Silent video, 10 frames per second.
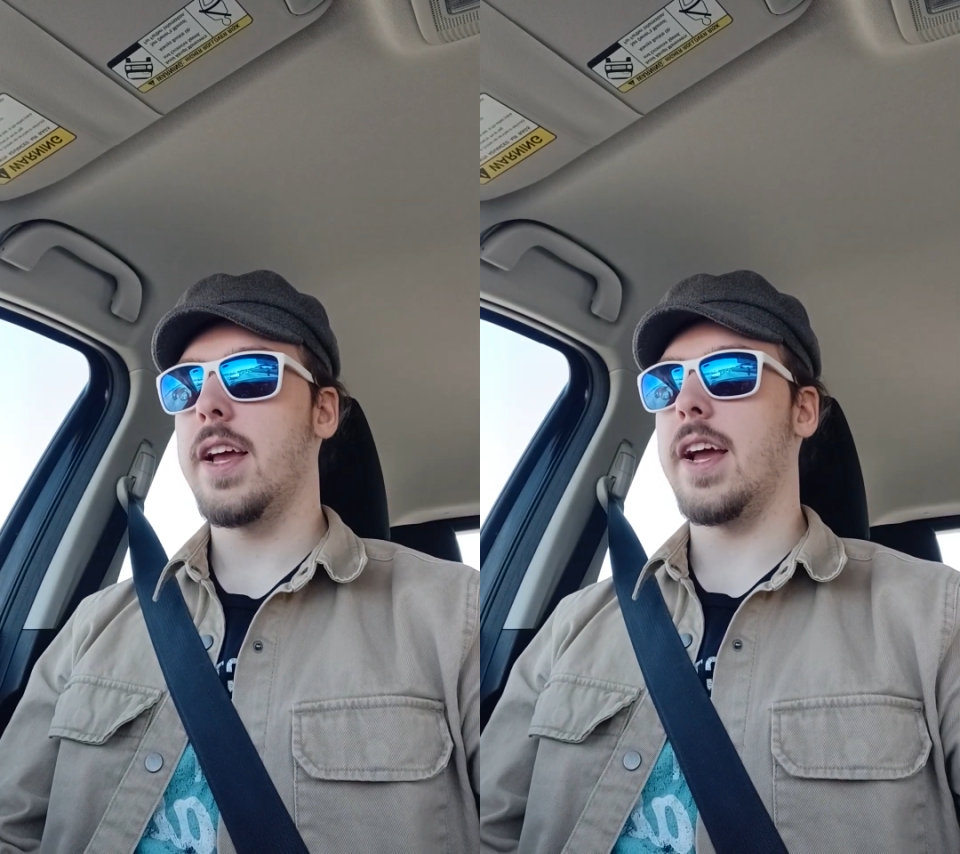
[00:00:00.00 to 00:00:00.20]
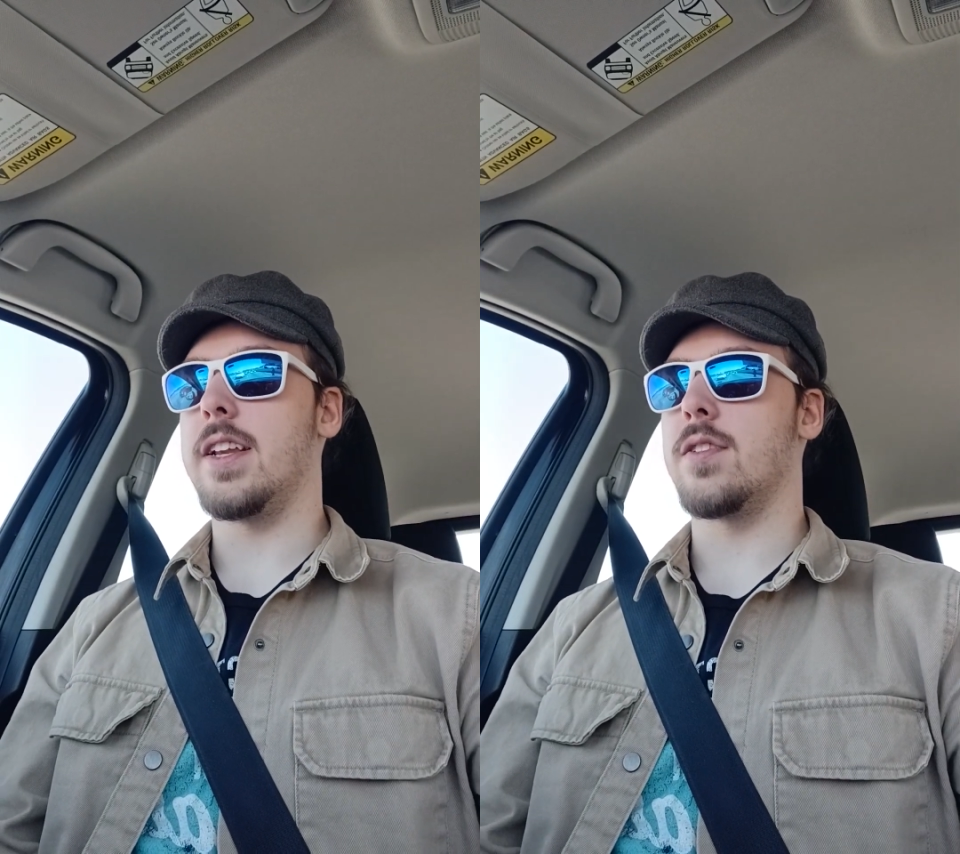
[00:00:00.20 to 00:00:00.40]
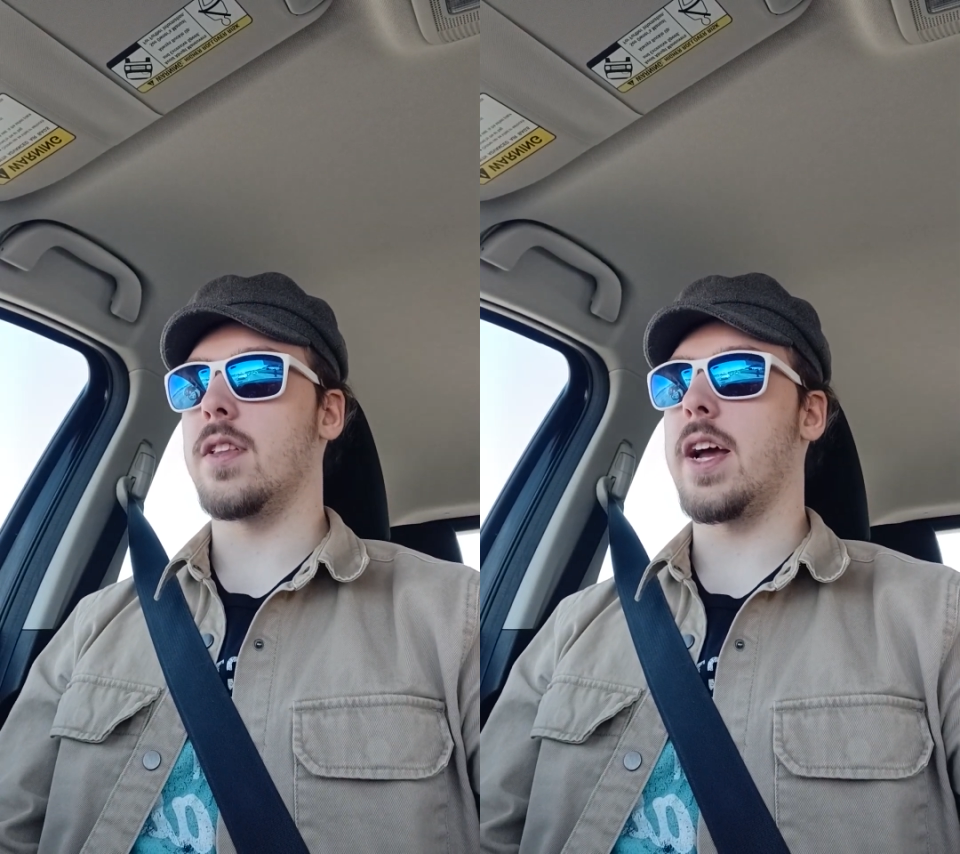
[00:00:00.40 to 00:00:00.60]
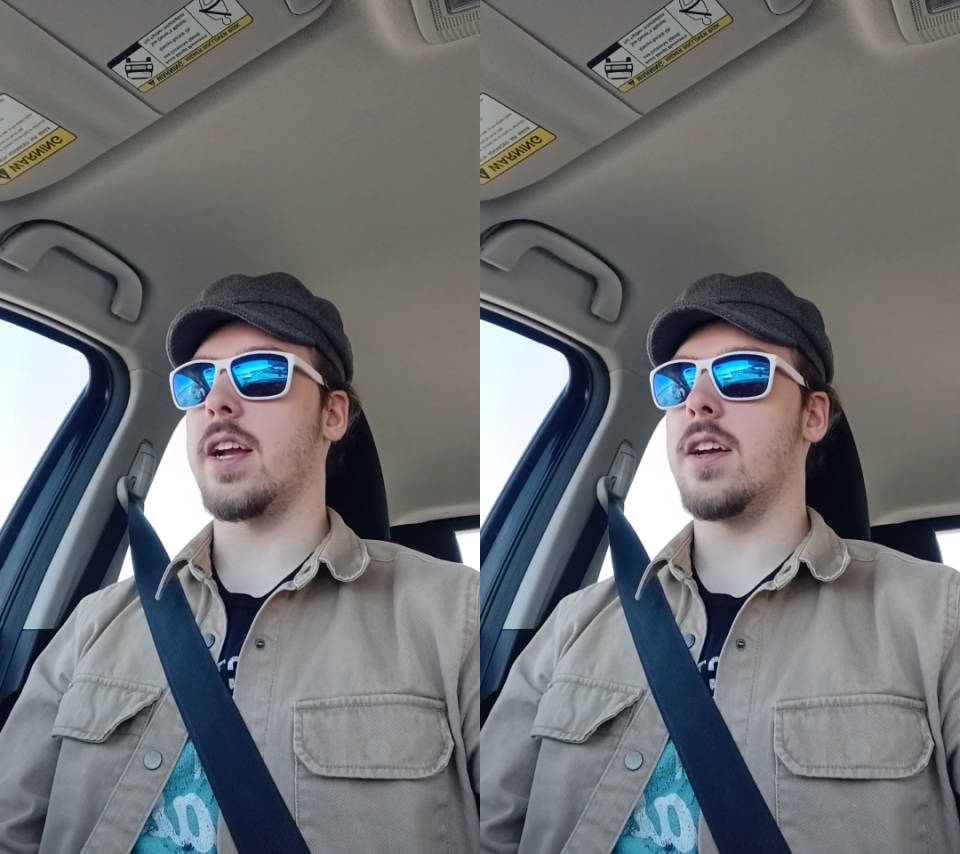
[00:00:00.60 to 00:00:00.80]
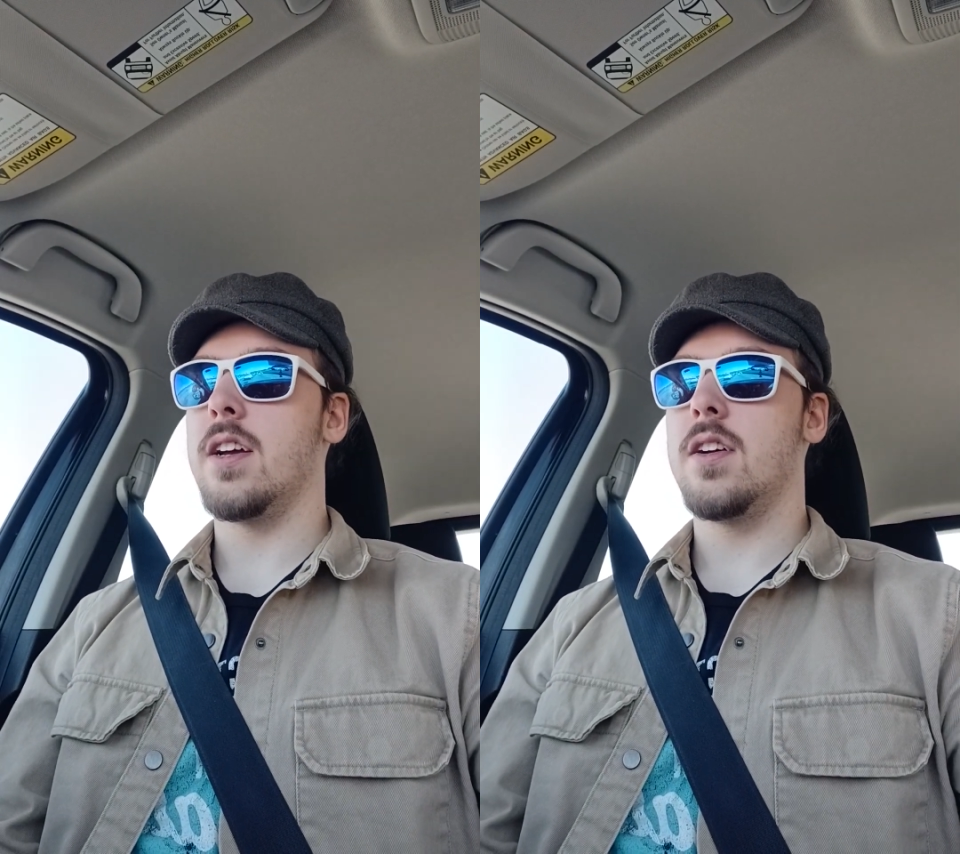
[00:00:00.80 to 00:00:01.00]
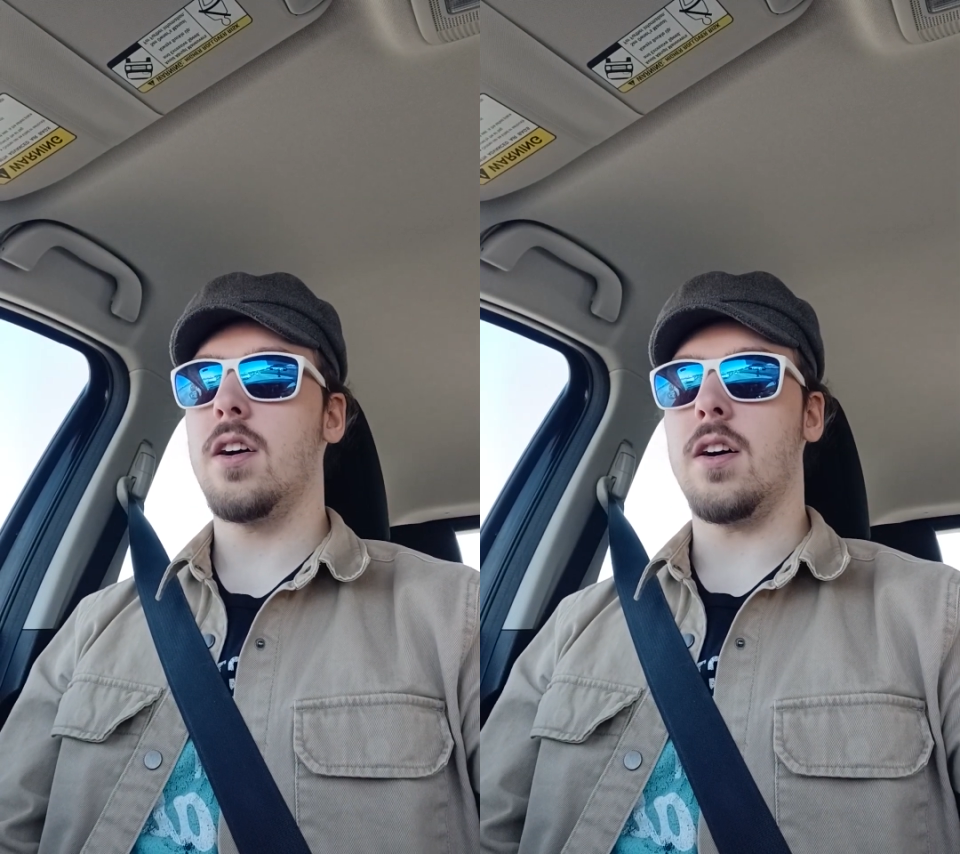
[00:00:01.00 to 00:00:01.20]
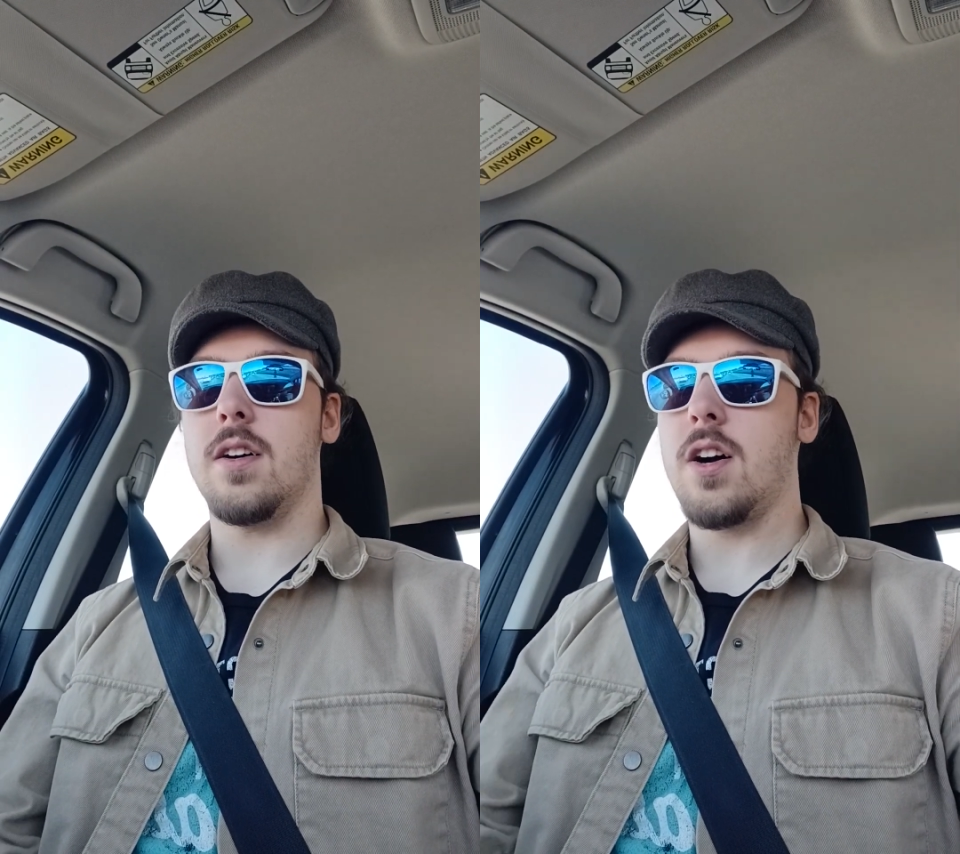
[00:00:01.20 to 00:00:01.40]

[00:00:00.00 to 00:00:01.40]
and you're like, oh,